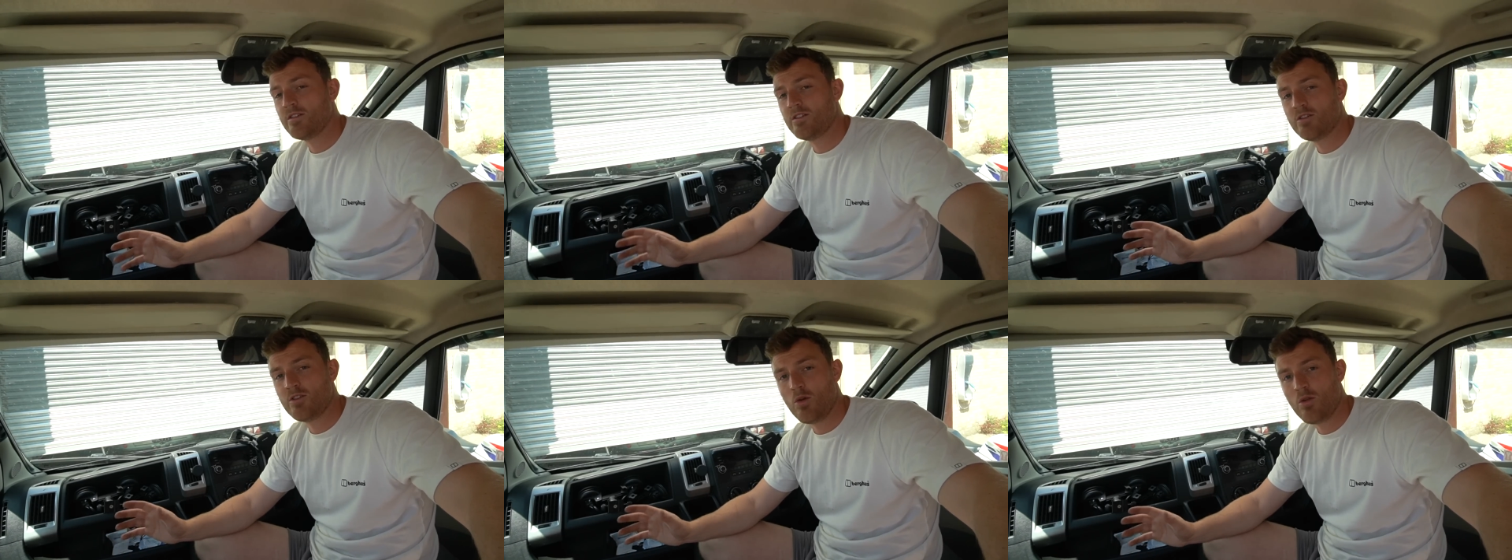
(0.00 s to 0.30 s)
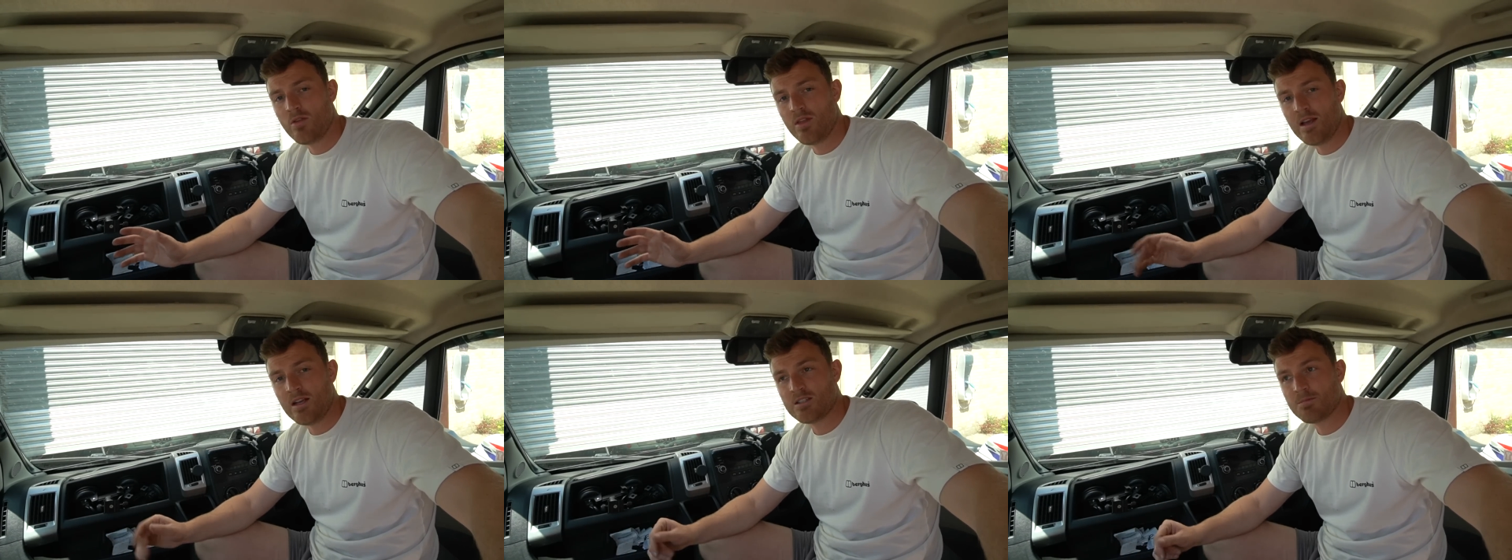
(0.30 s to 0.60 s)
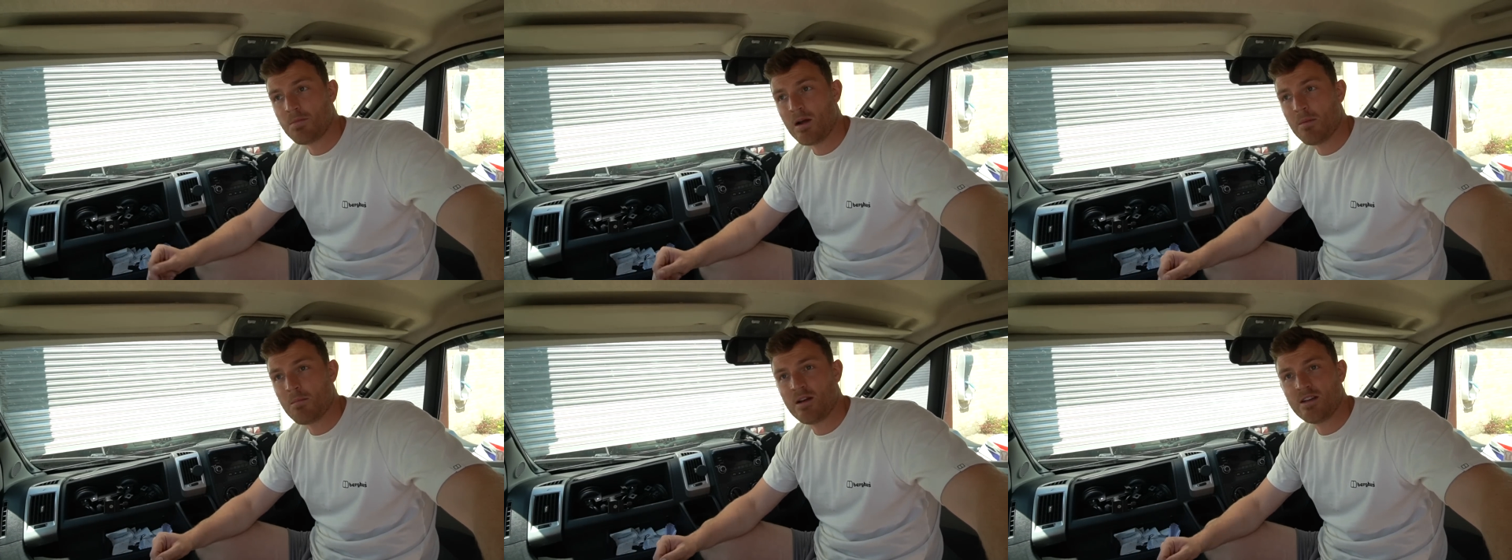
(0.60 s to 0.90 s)
to do things
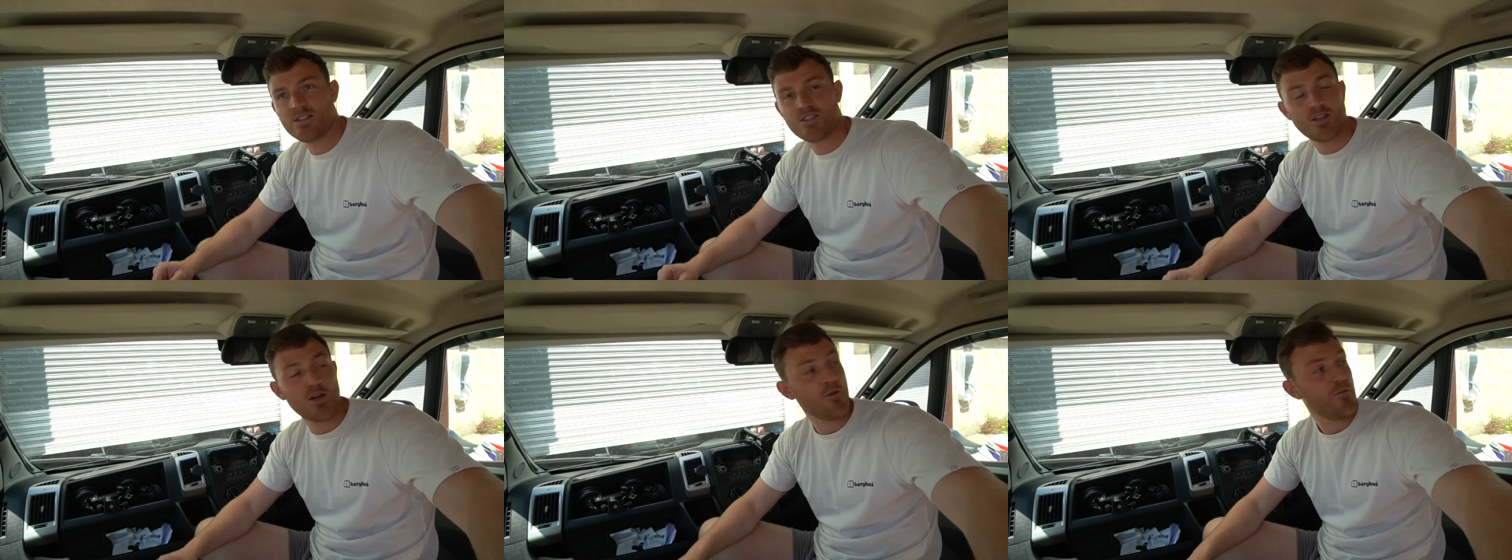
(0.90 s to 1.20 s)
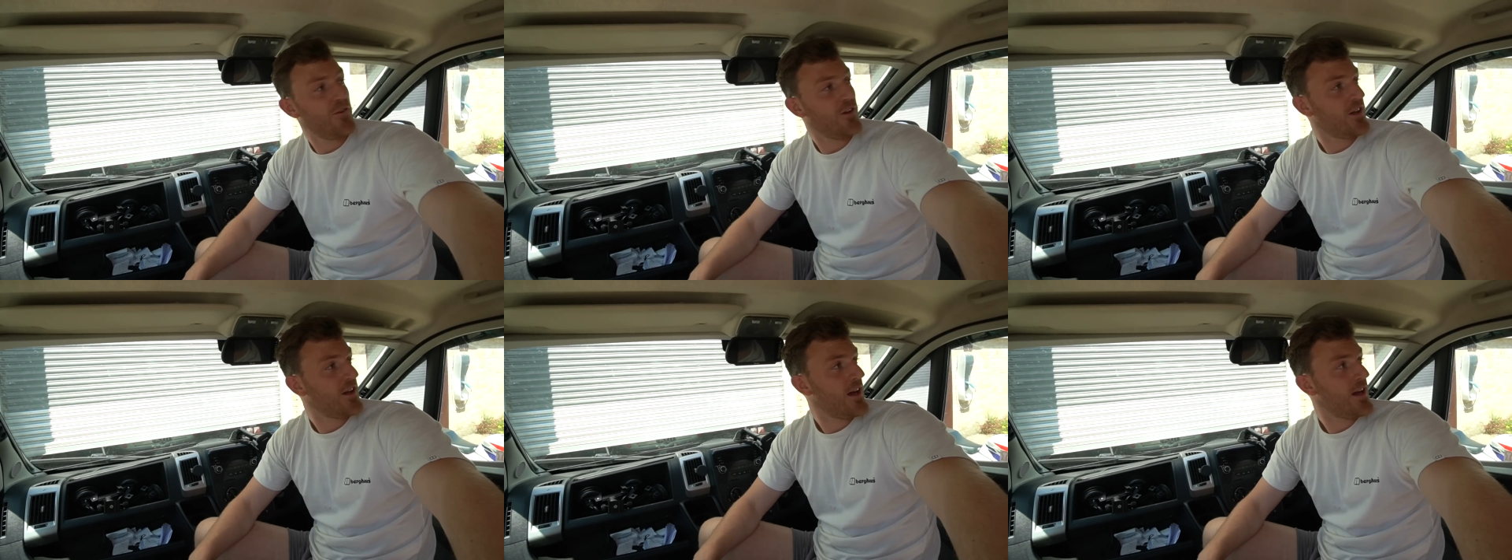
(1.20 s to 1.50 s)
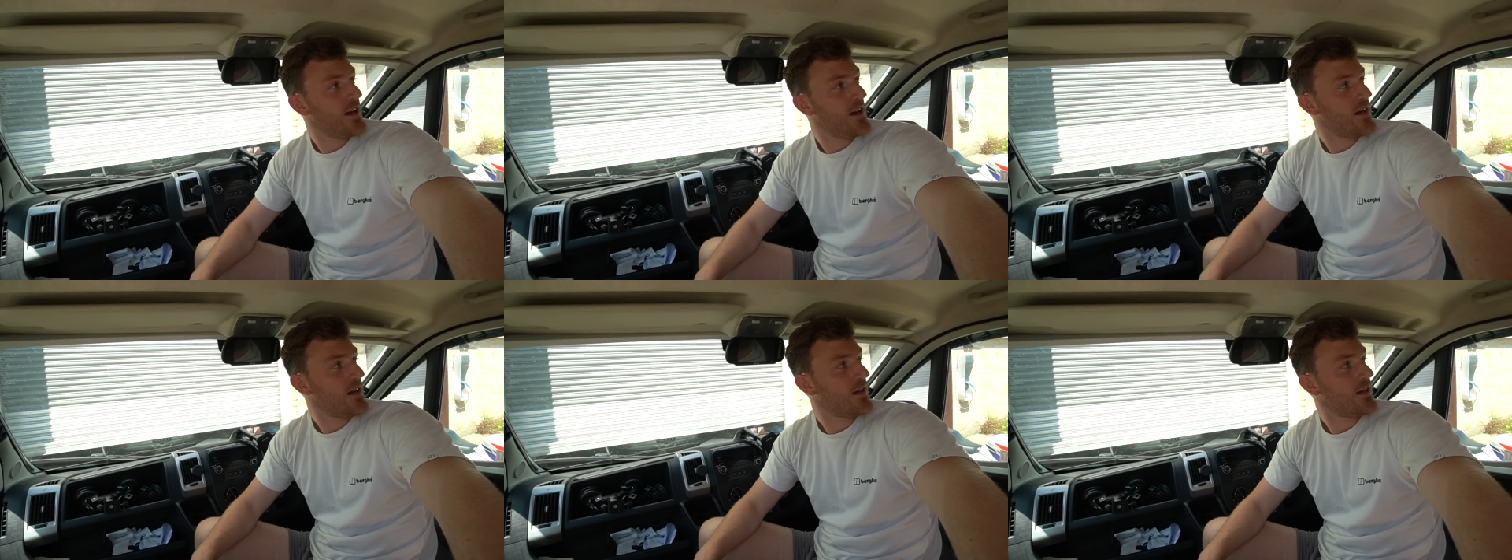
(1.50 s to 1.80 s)
by myself
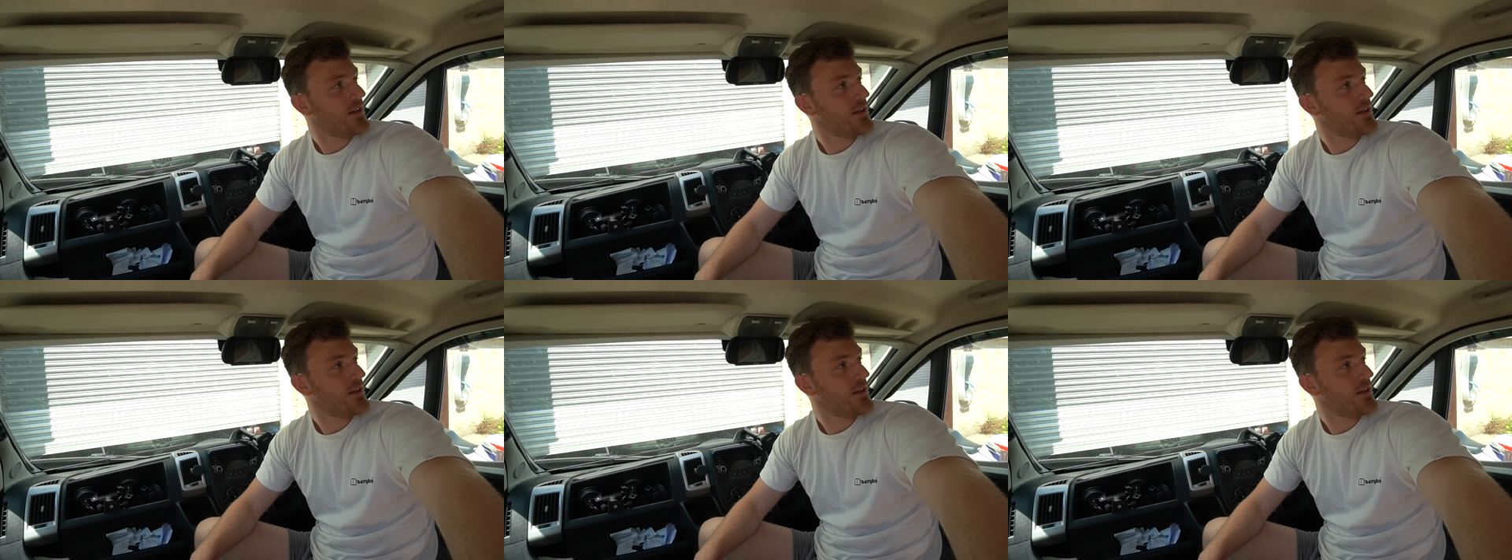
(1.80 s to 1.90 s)
again.